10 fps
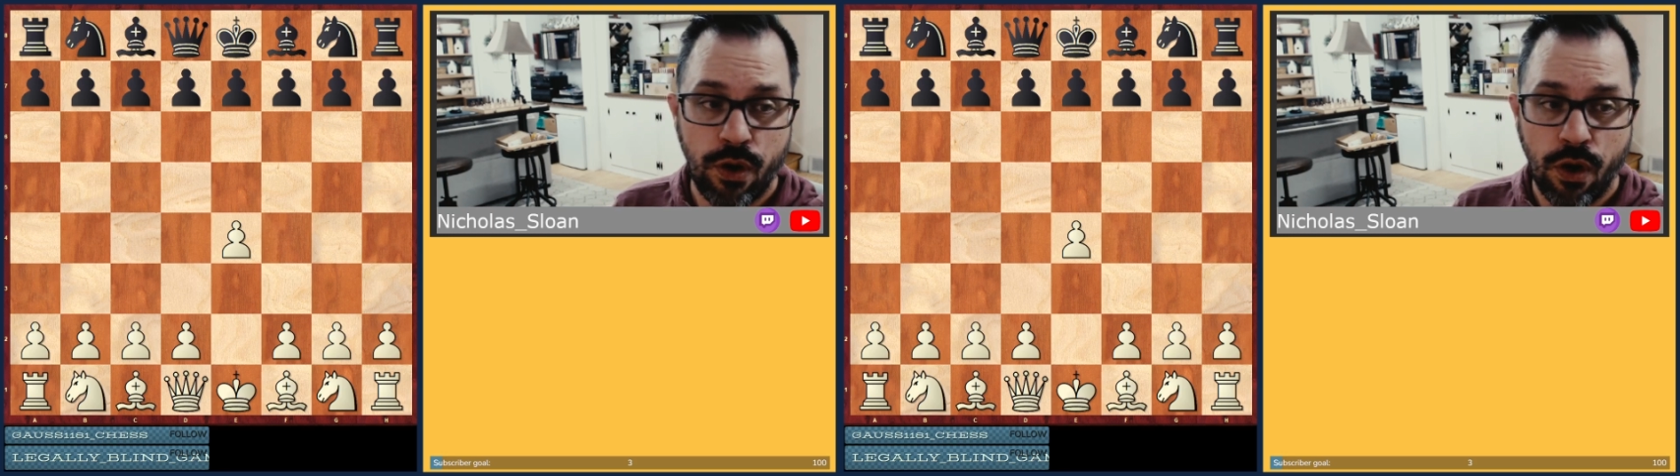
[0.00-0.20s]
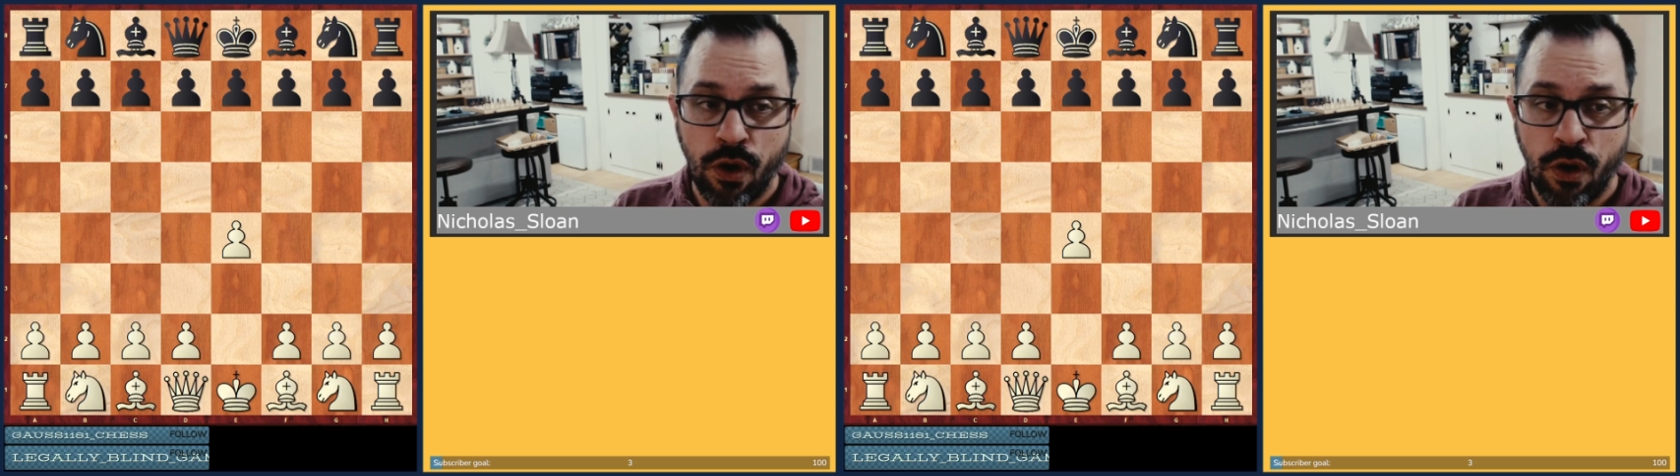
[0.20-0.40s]

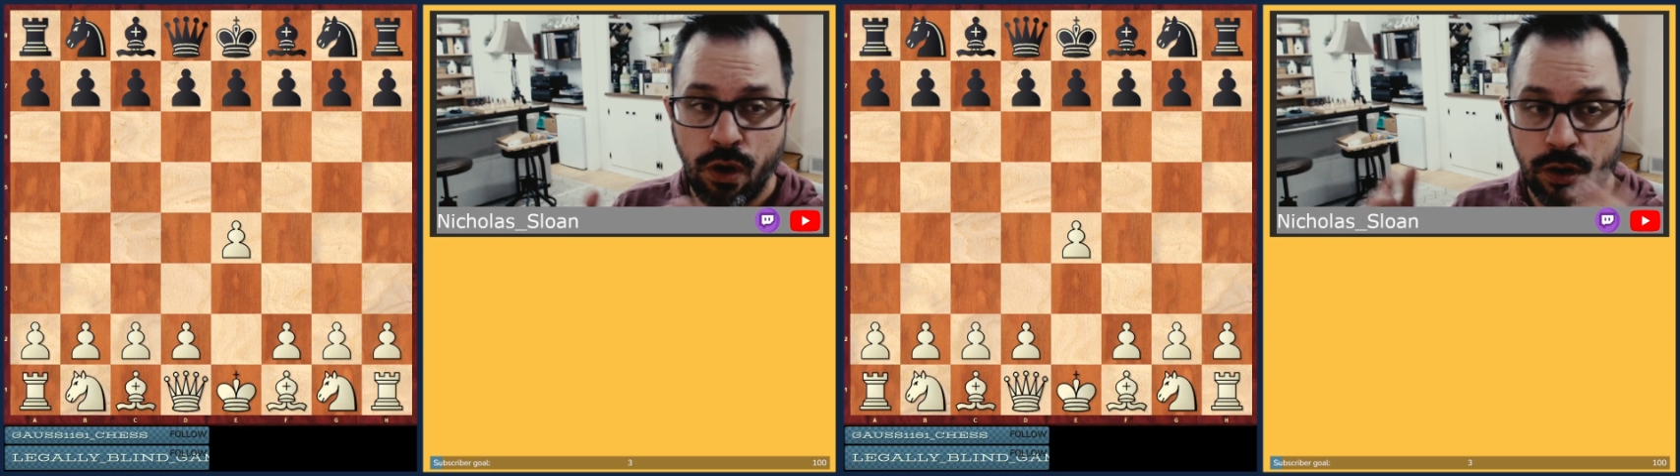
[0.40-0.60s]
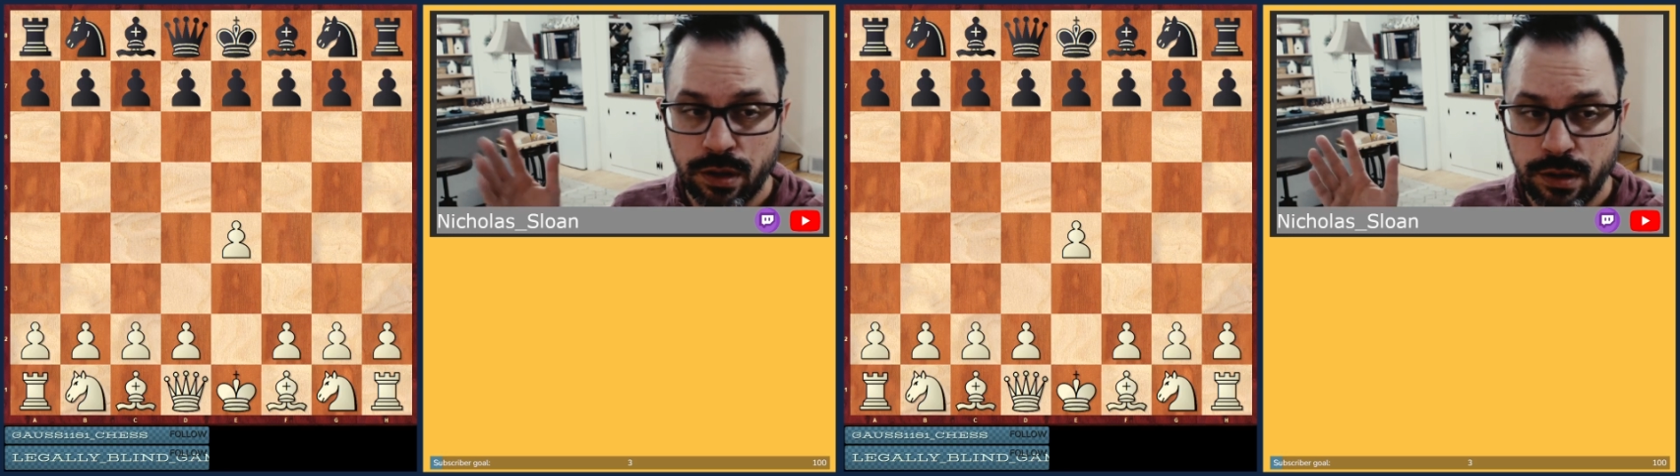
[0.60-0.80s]

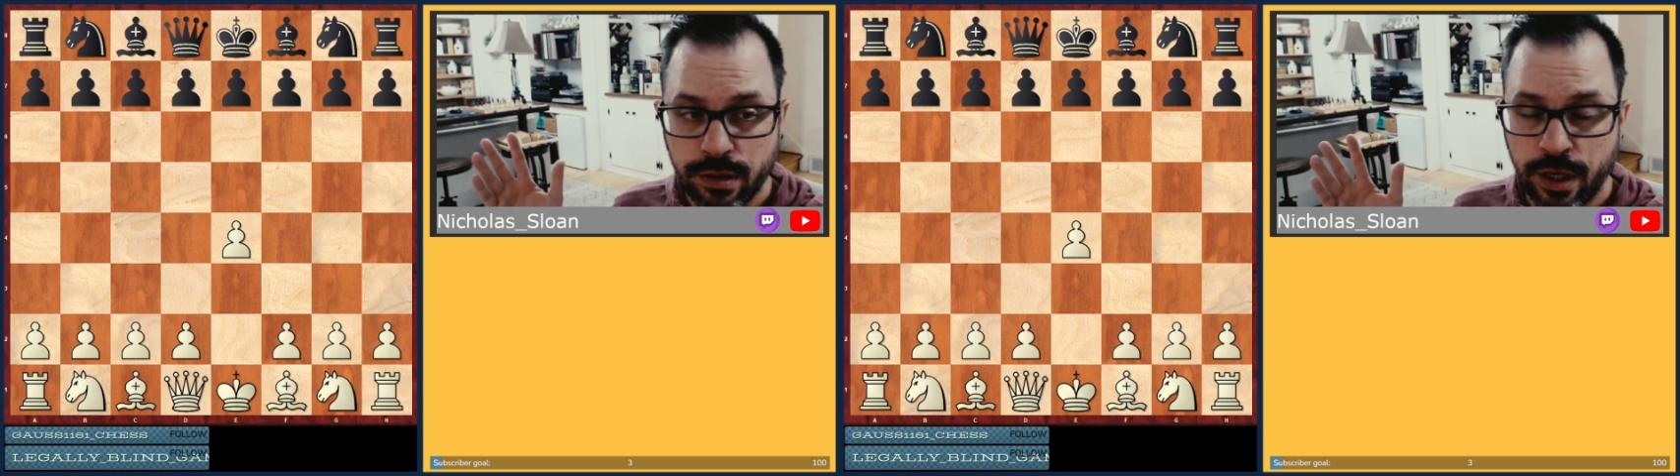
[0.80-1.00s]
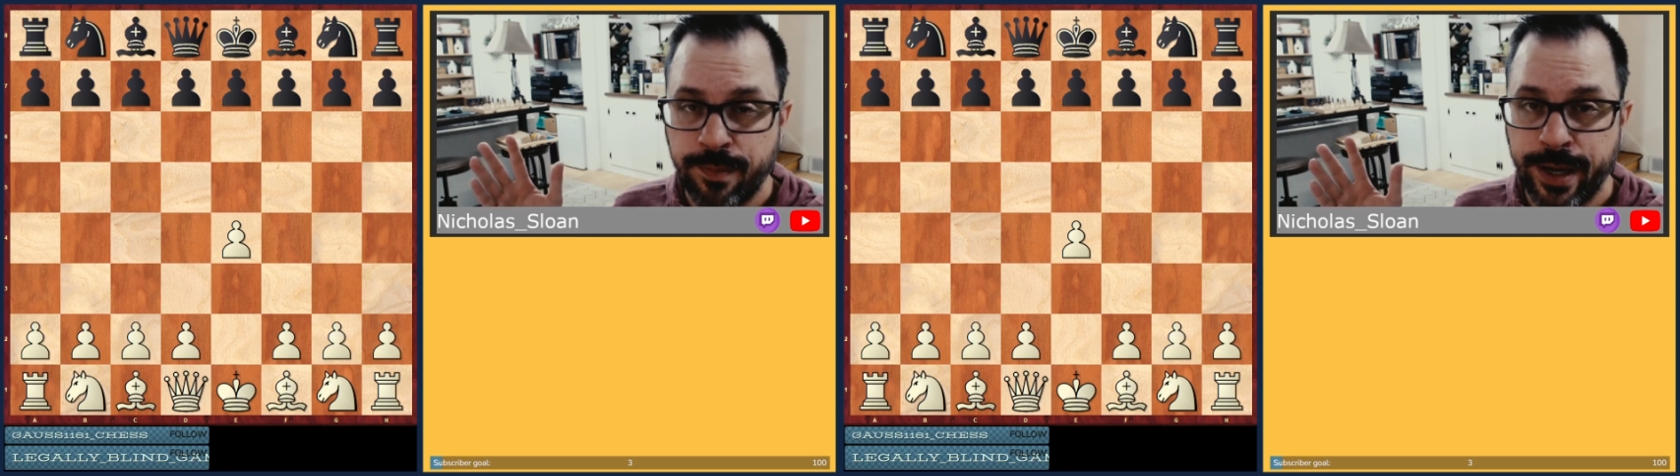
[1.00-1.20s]
all
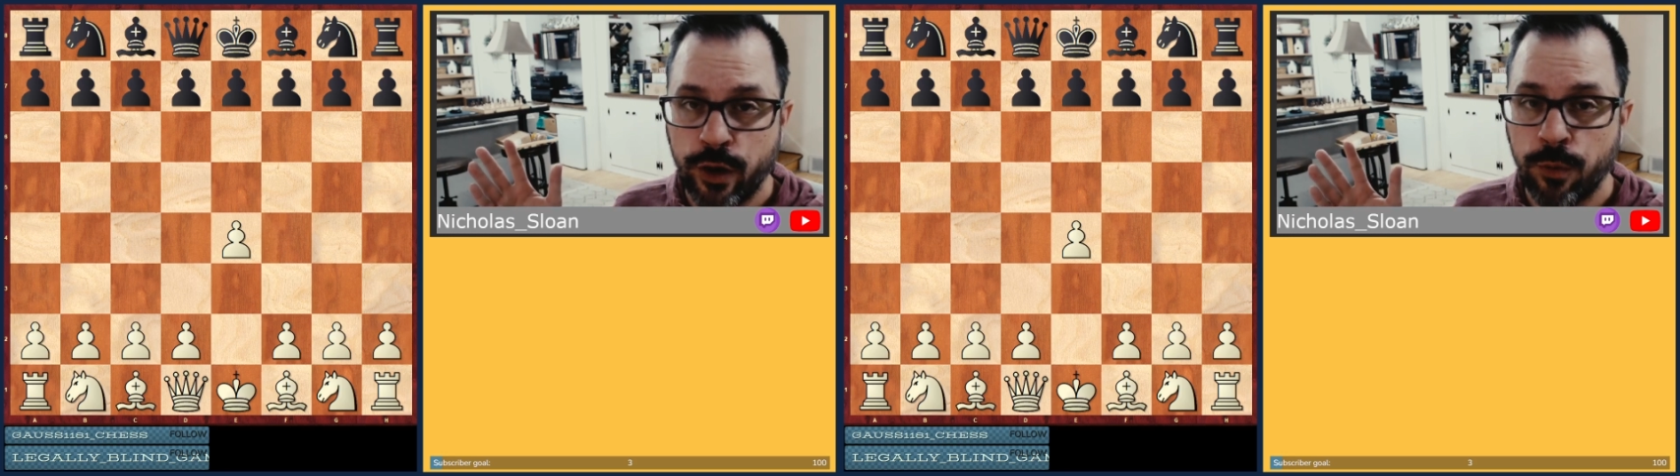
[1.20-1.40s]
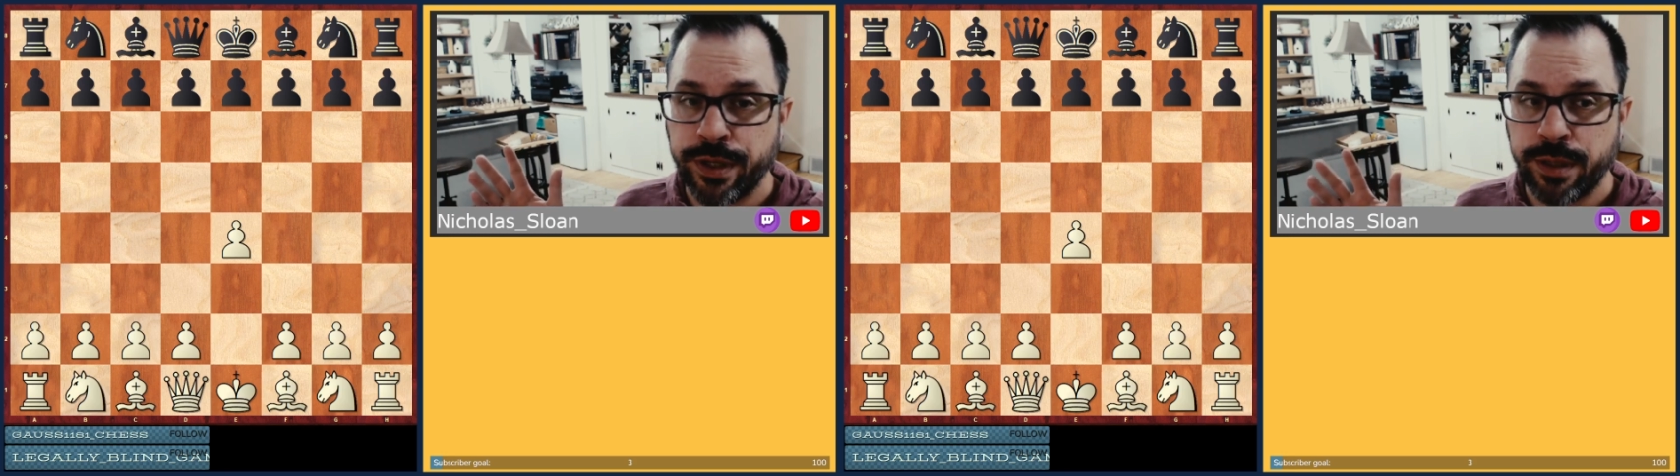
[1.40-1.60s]
of my opening